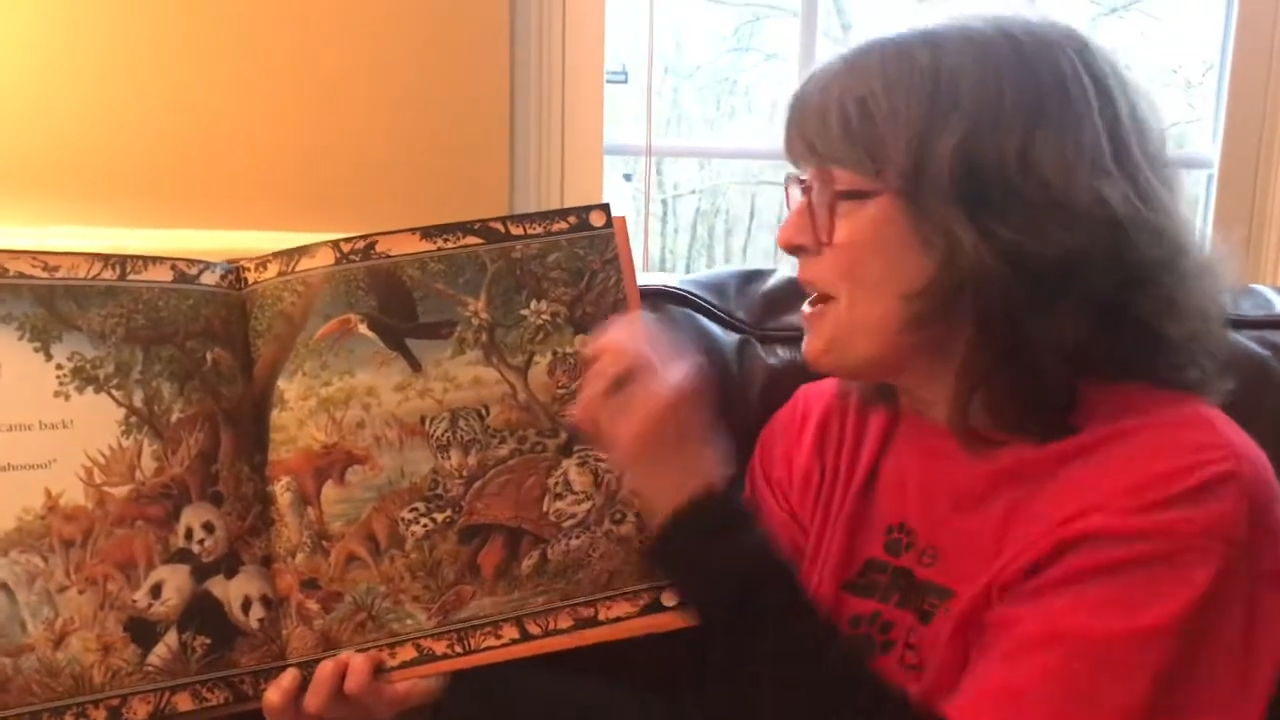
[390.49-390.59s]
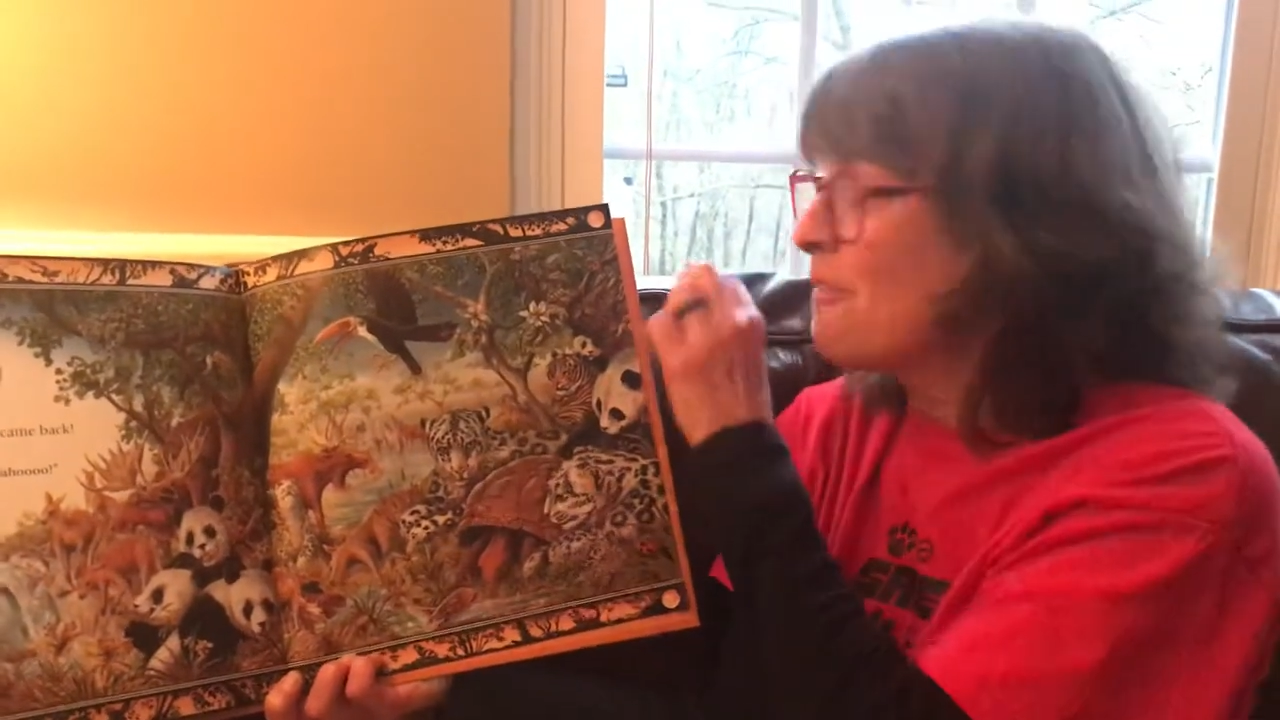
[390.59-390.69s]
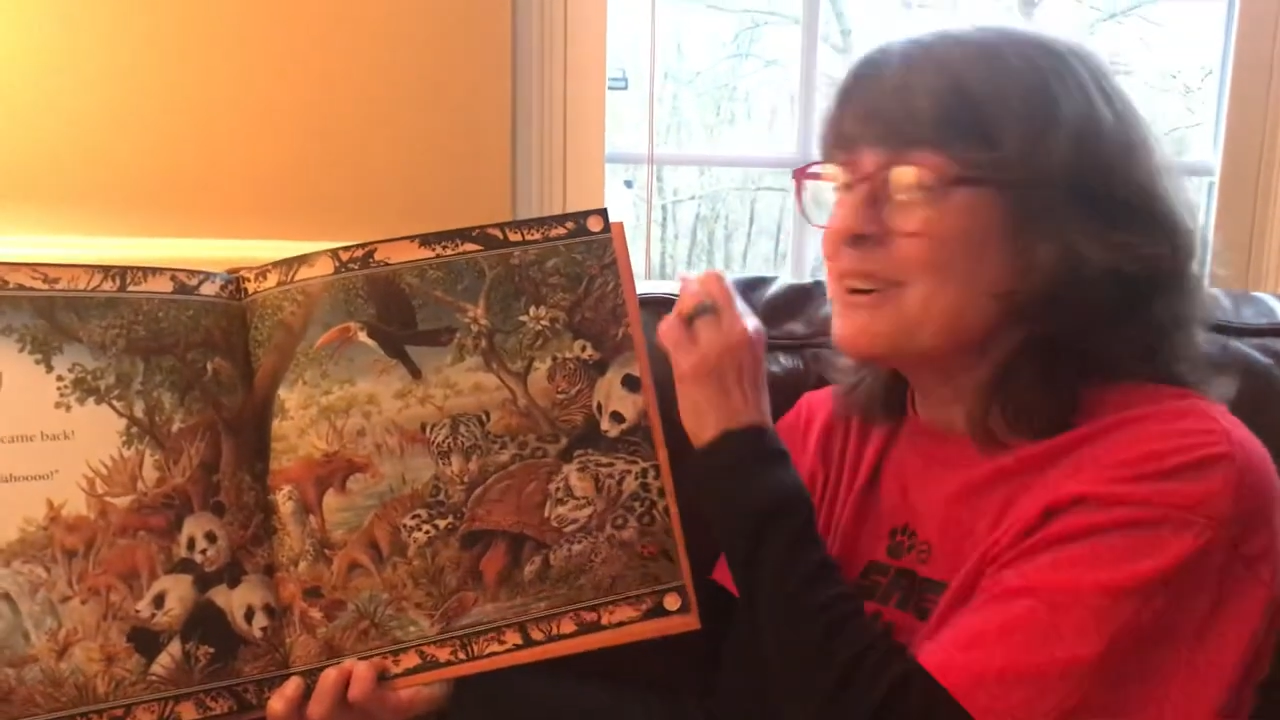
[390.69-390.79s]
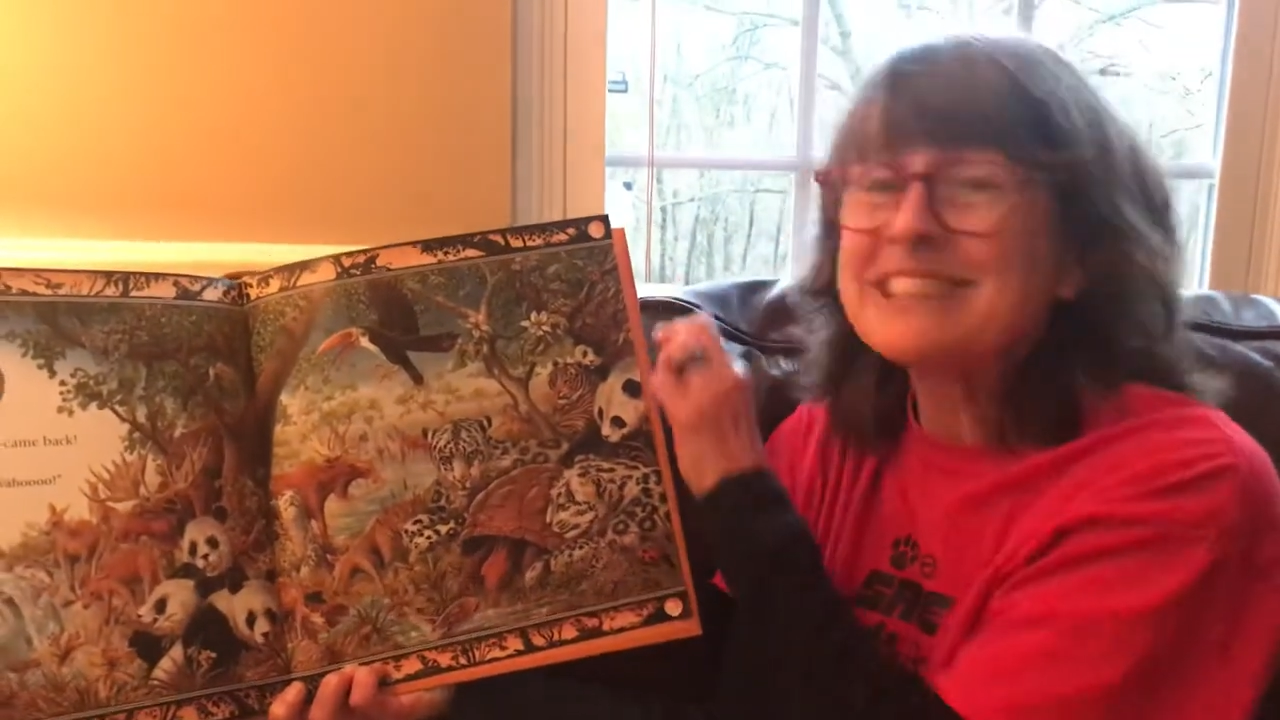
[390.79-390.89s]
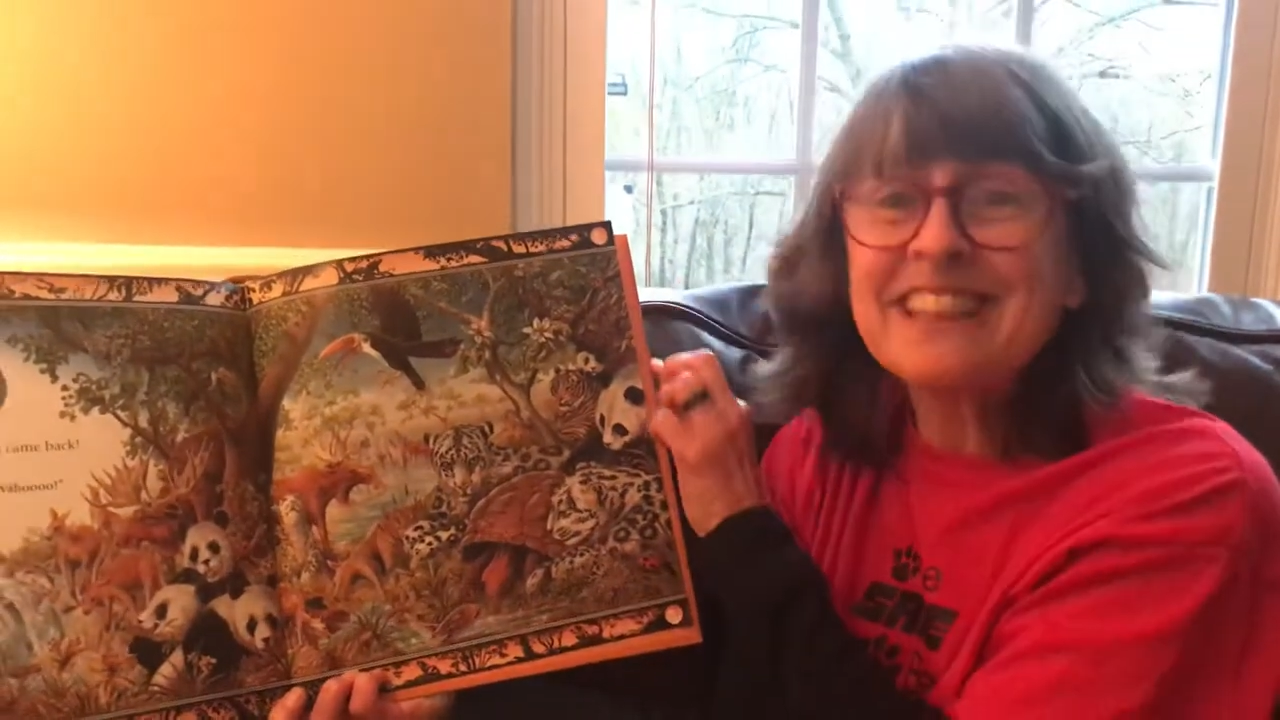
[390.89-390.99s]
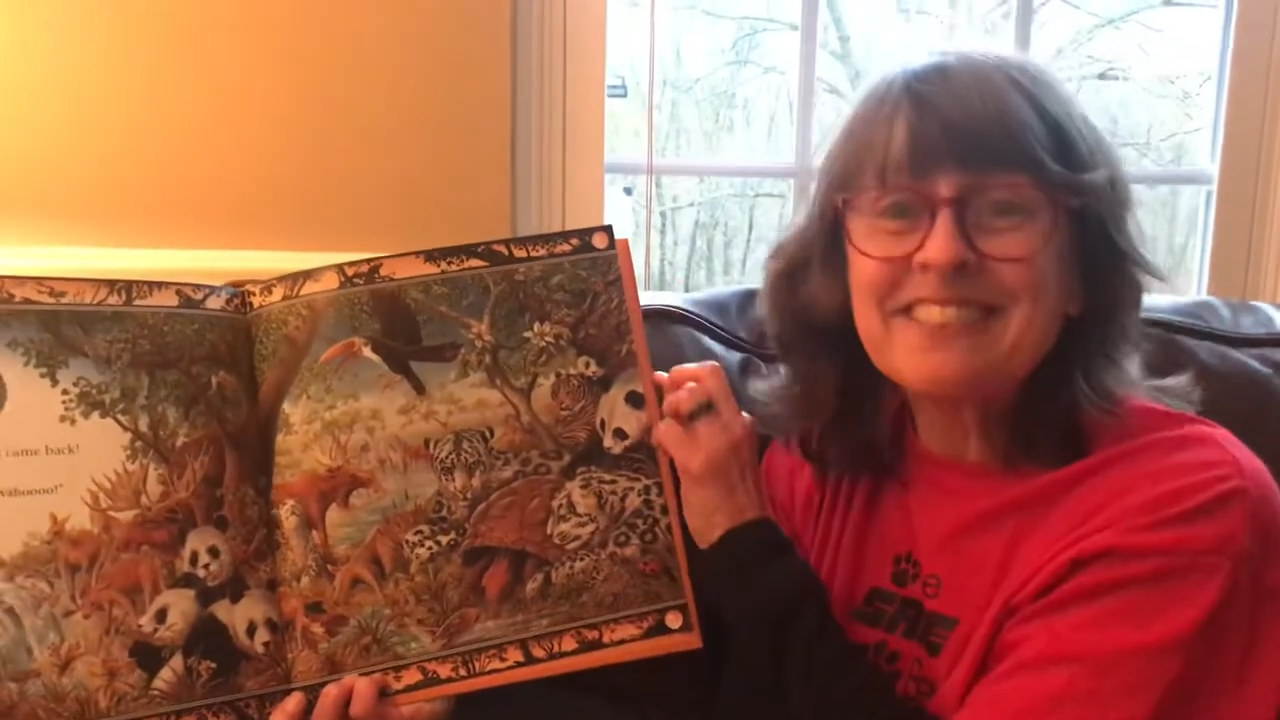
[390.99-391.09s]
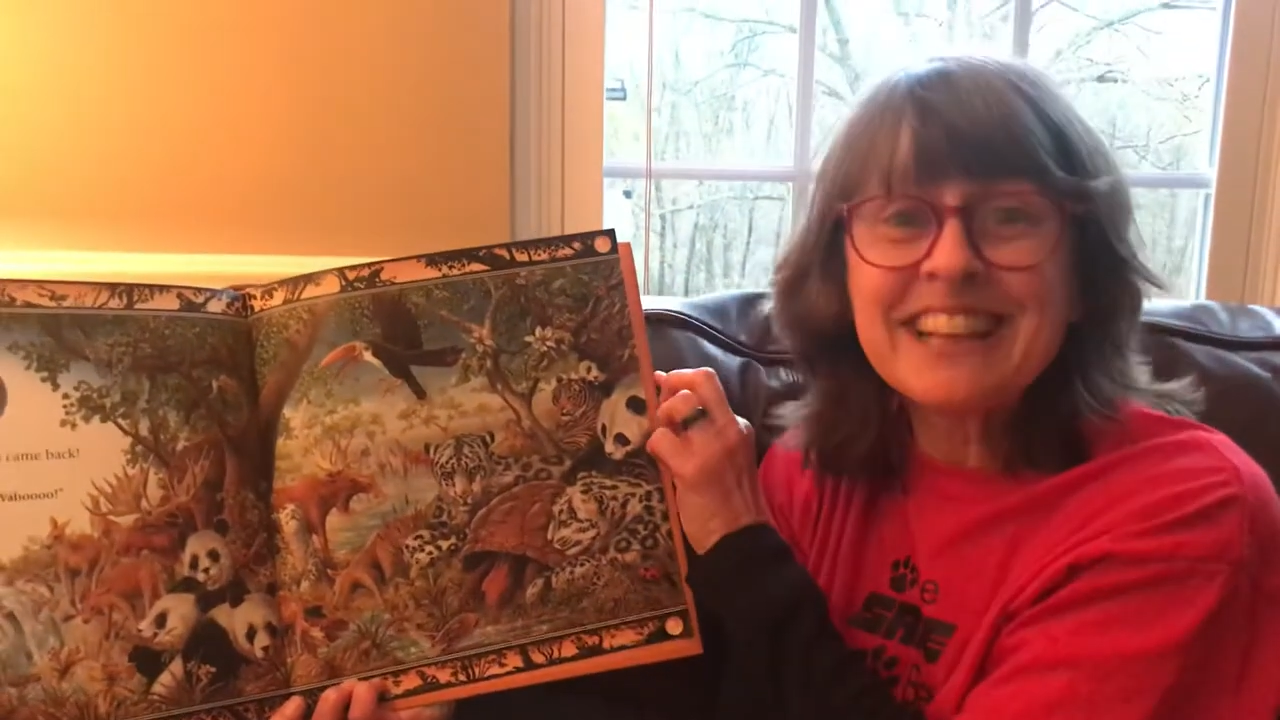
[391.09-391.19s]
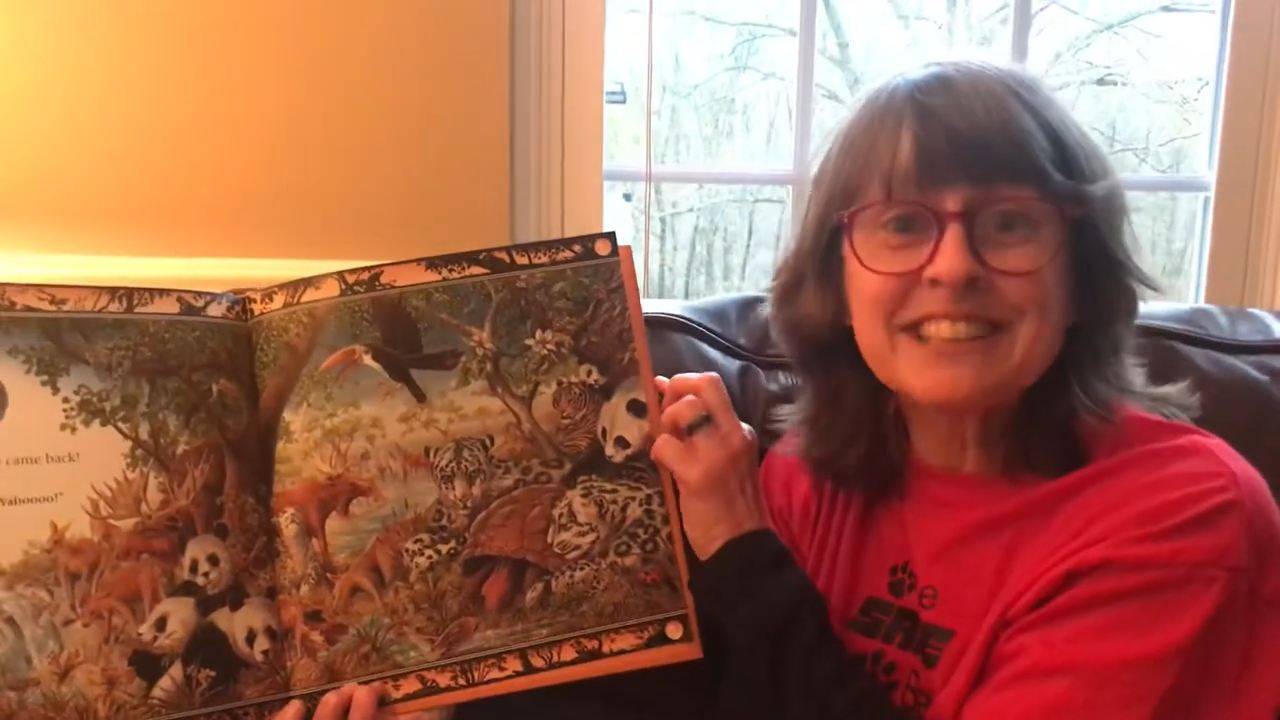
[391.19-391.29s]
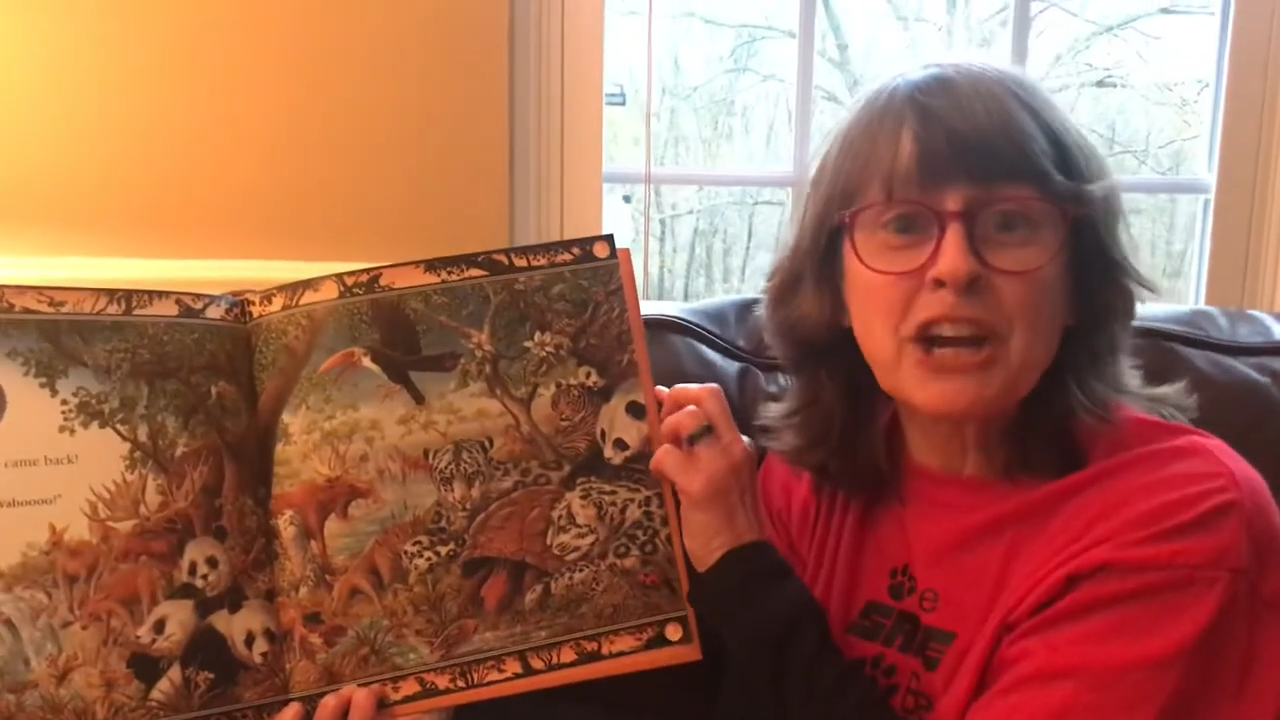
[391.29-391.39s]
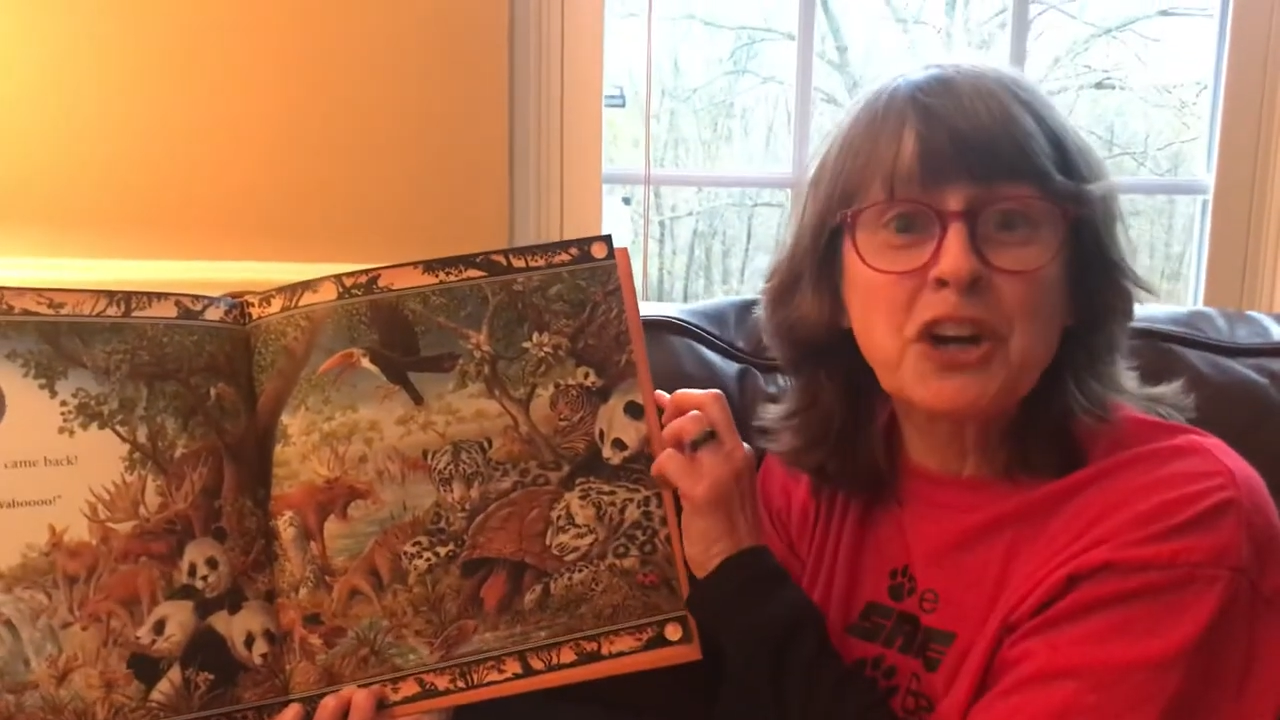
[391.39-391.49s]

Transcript: Wasn't this a